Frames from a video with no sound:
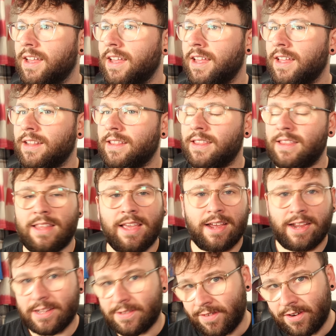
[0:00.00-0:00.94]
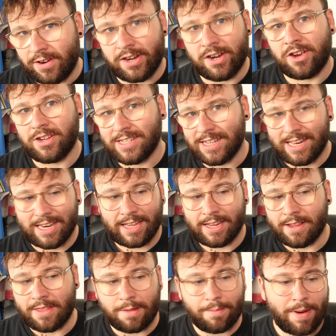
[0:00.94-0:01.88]
it's very nice and
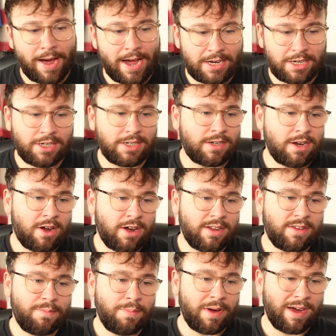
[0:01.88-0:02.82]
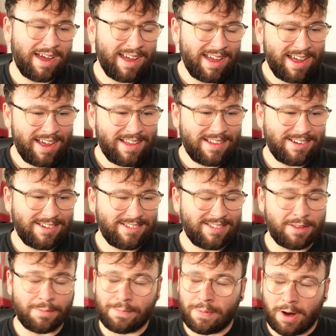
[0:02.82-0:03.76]
clean, and the badge is nice, but
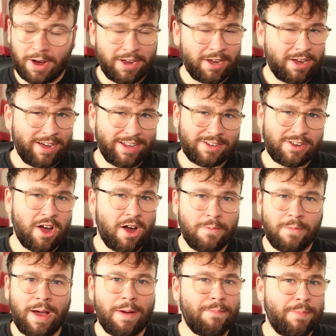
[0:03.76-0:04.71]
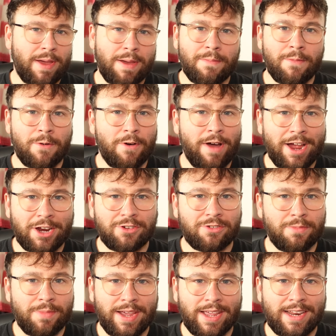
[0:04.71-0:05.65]
the Bayern kit's got that bit more
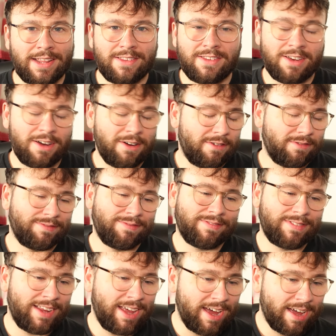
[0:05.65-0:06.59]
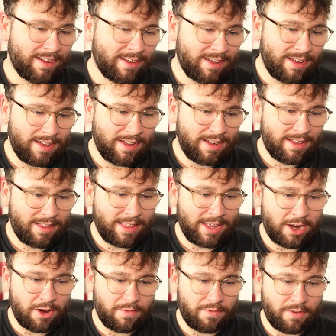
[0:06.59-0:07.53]
extra meaning, so yeah,
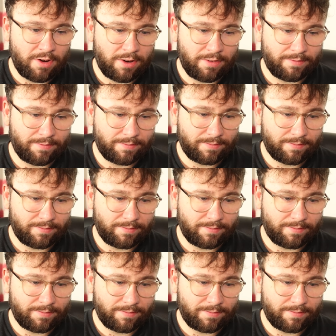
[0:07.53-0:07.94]
they go through.